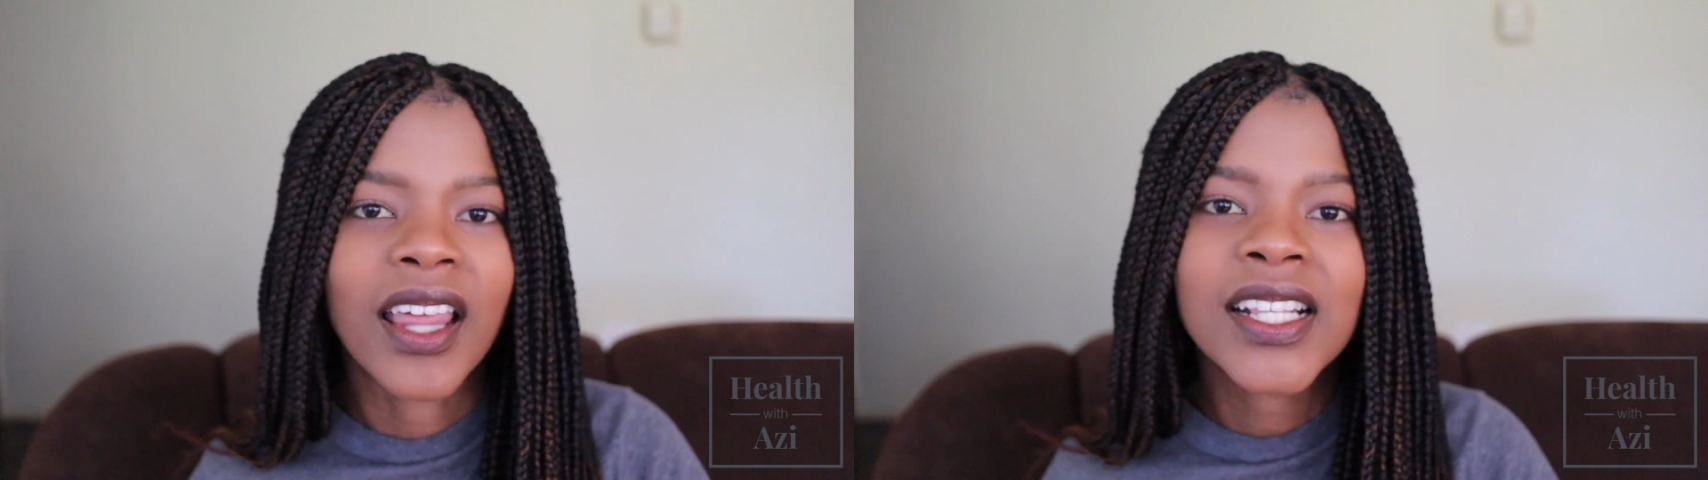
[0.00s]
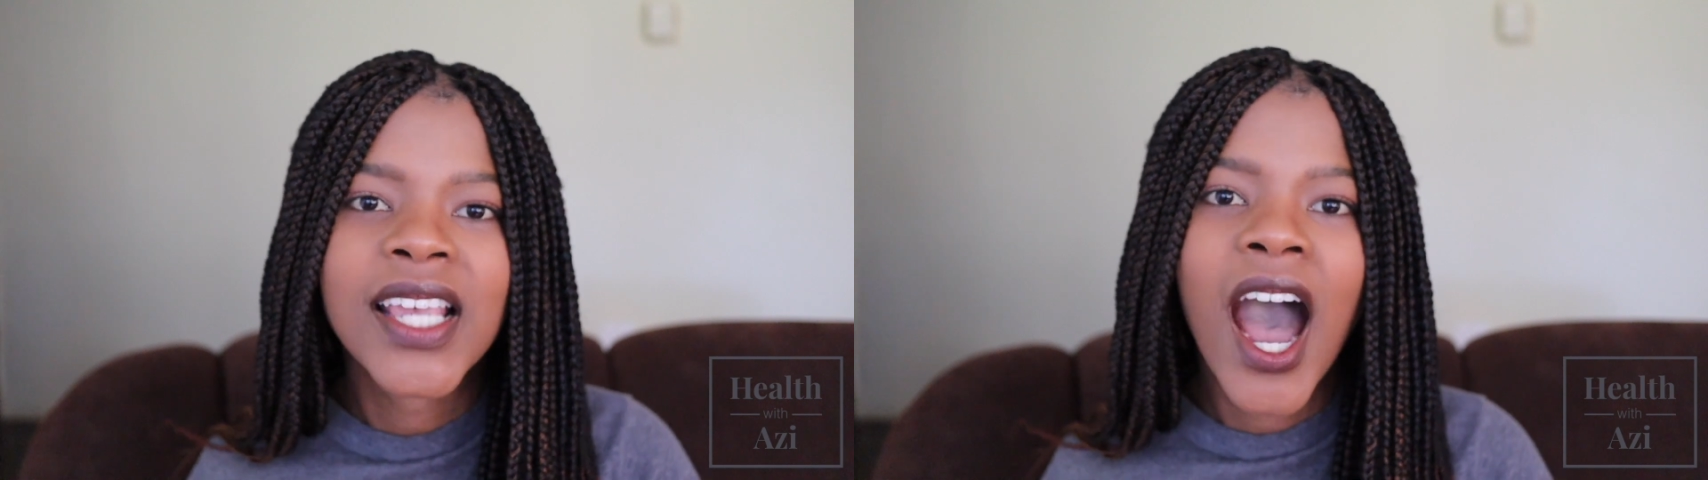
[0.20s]

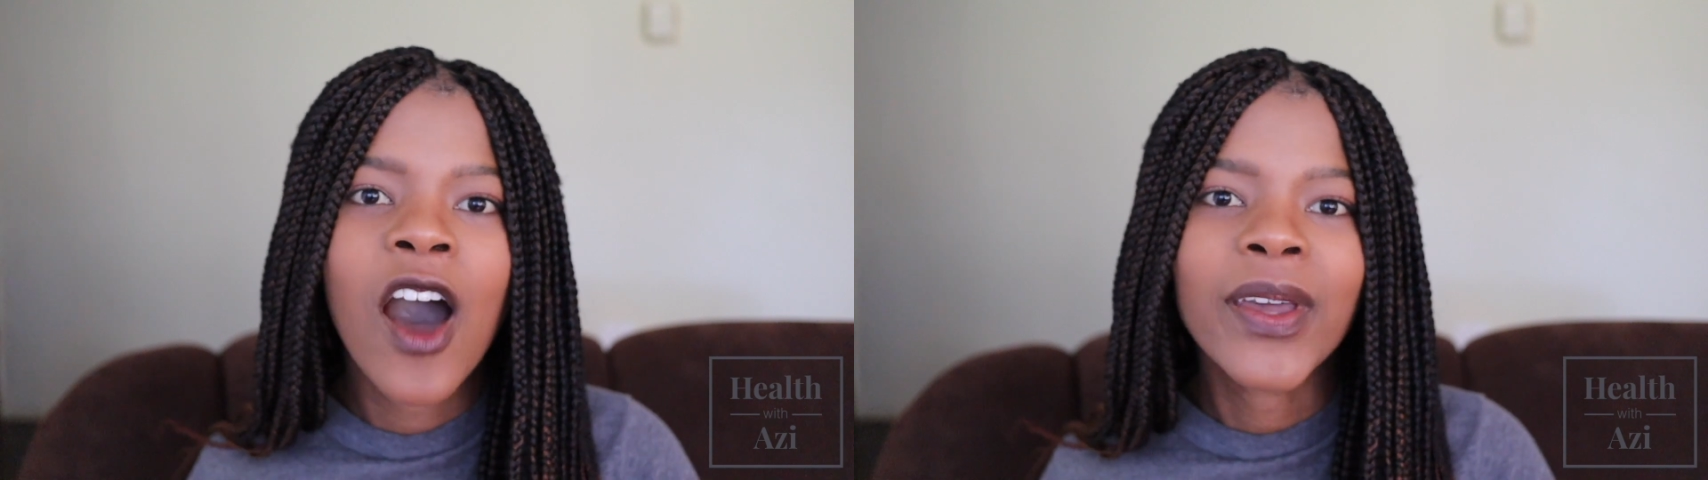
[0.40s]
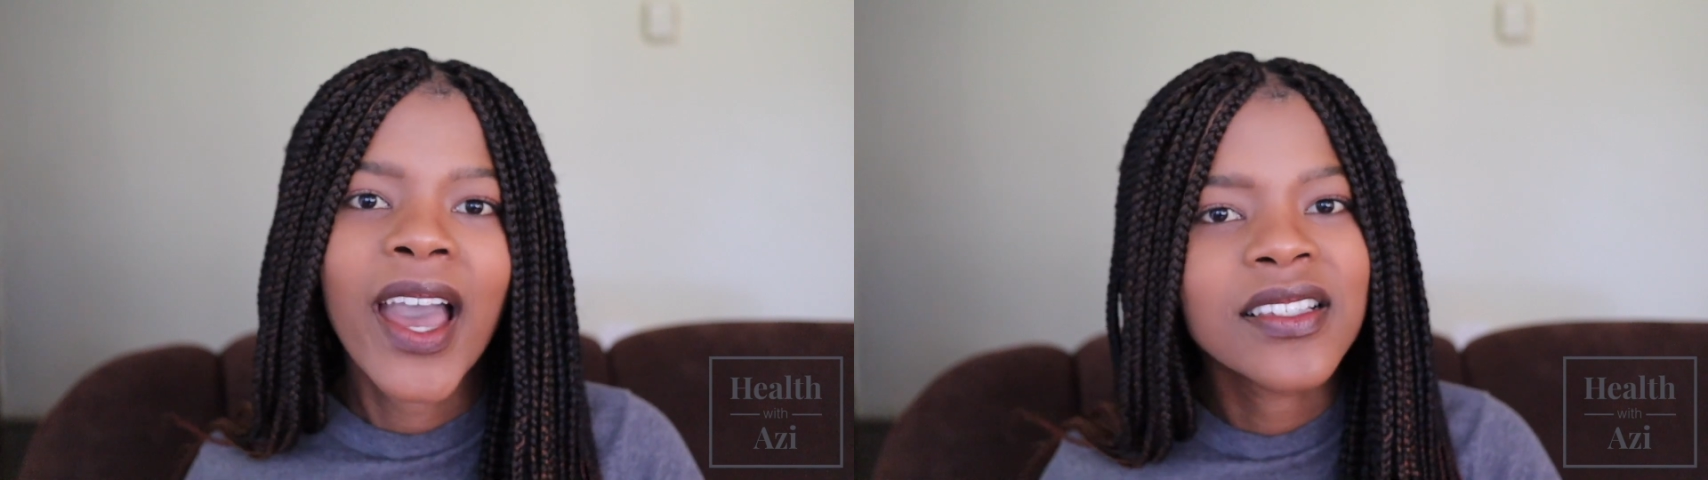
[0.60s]
That's
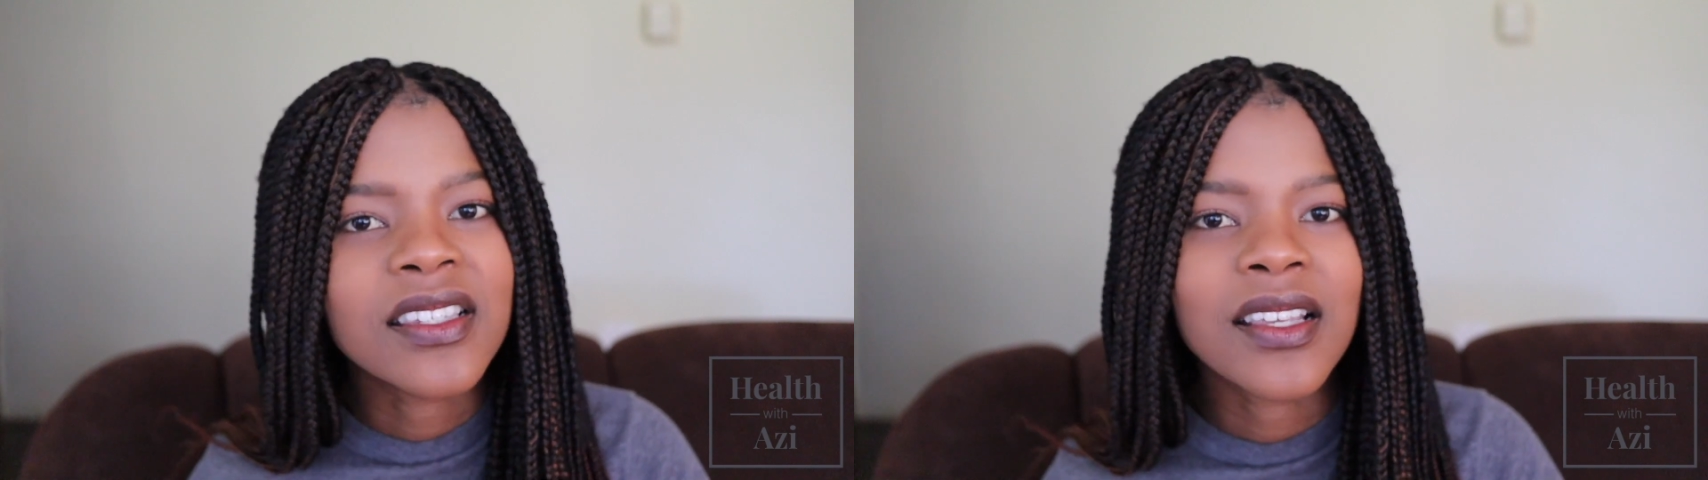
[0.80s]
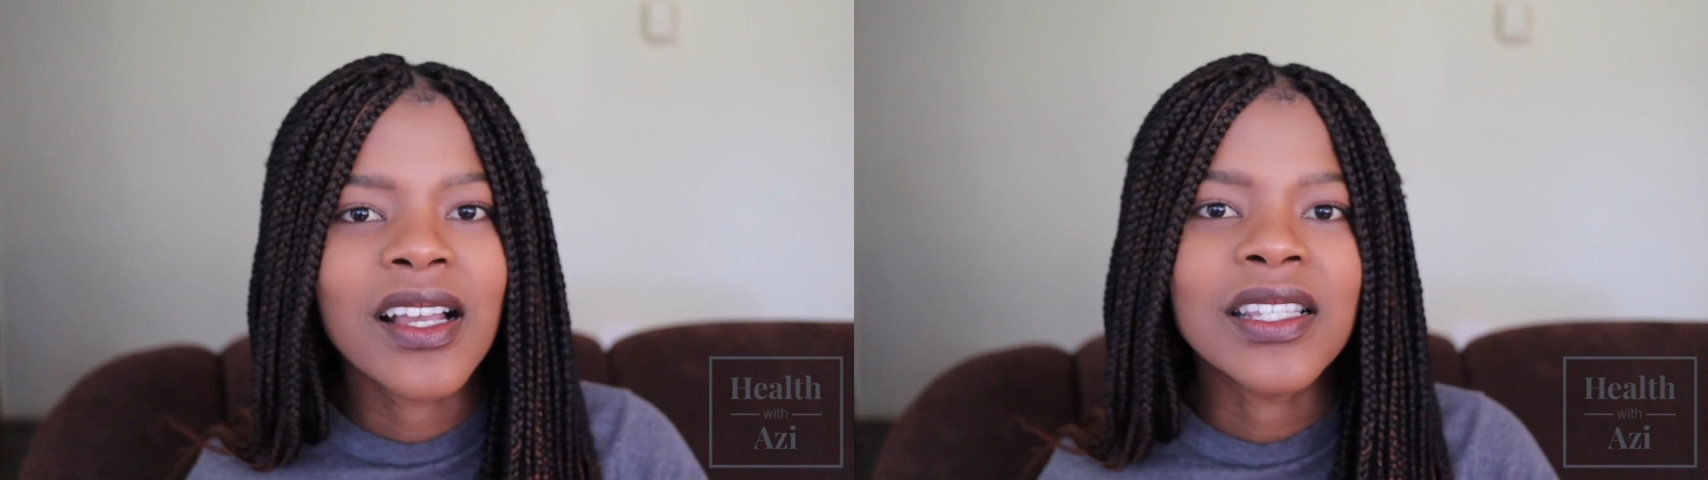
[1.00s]
how cancer
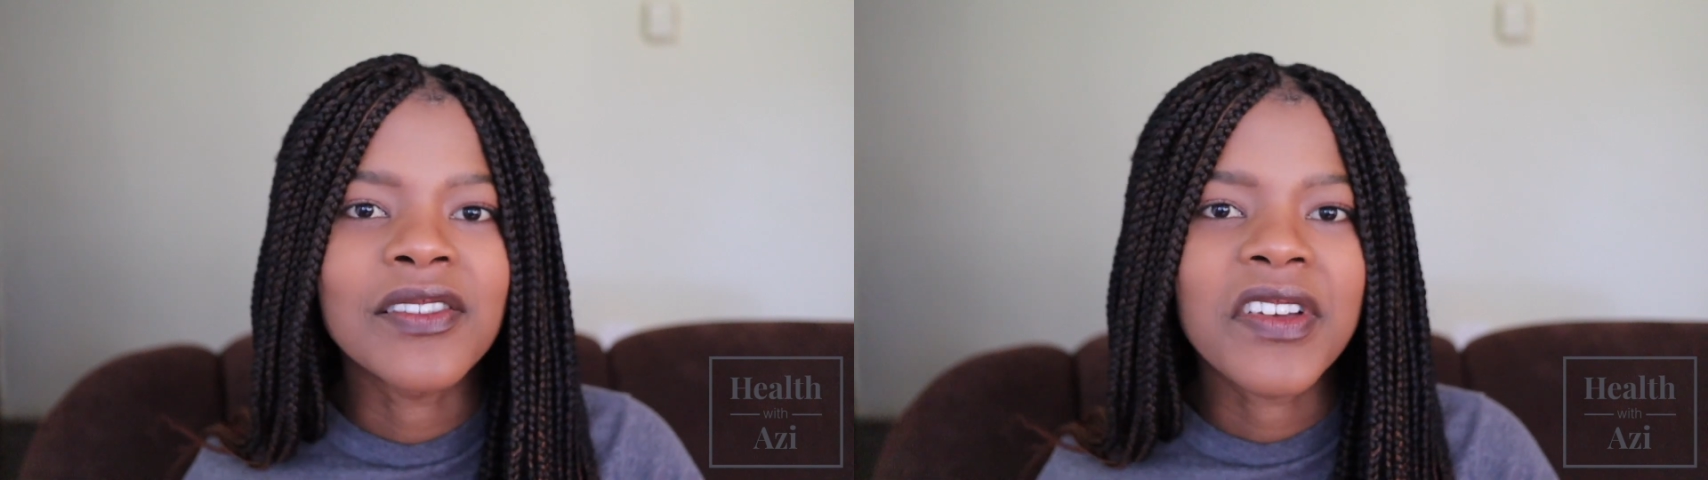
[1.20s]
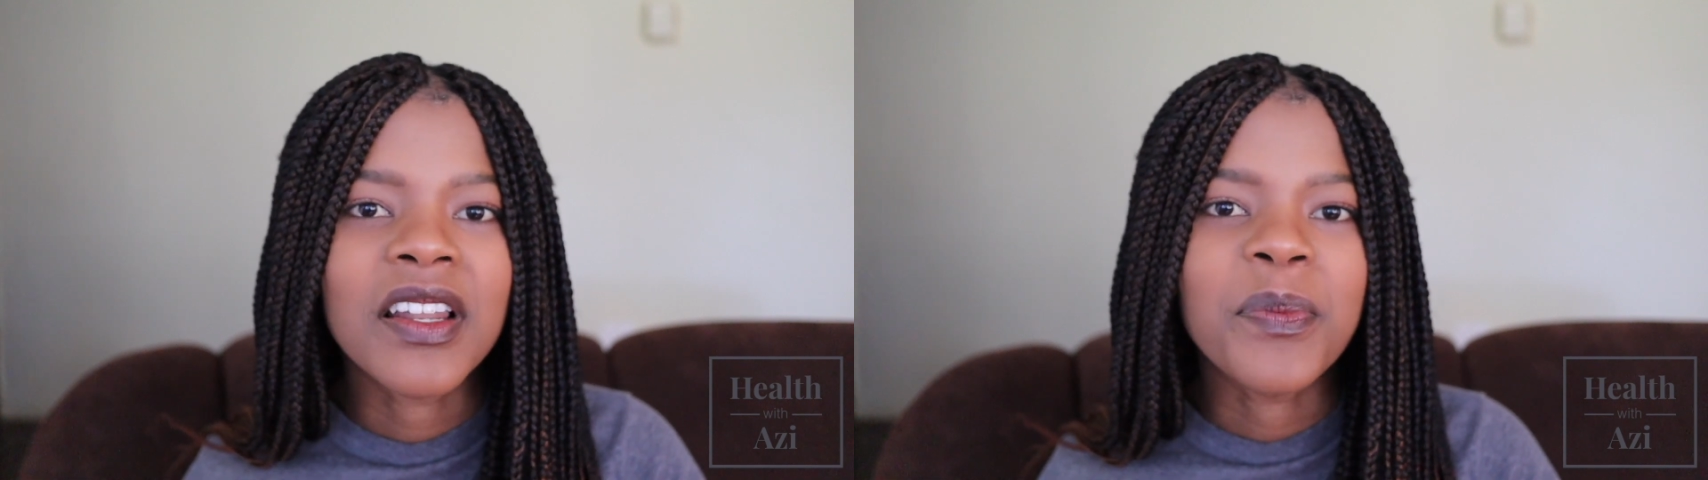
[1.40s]
cells
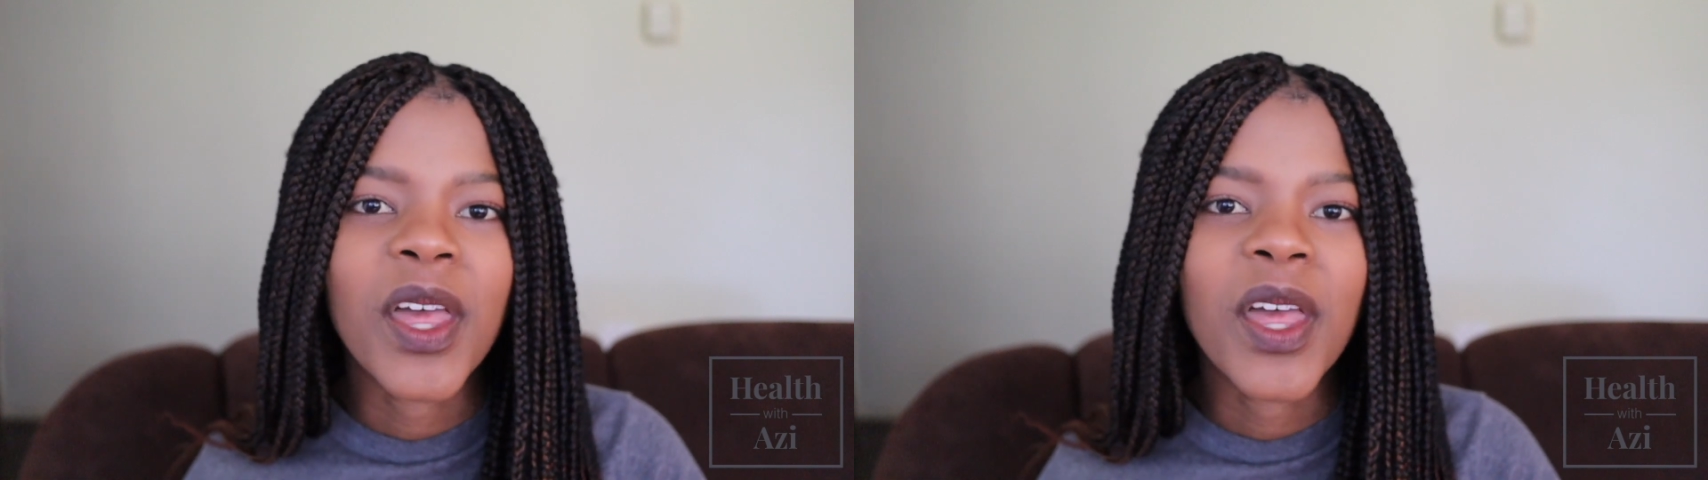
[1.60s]
develop.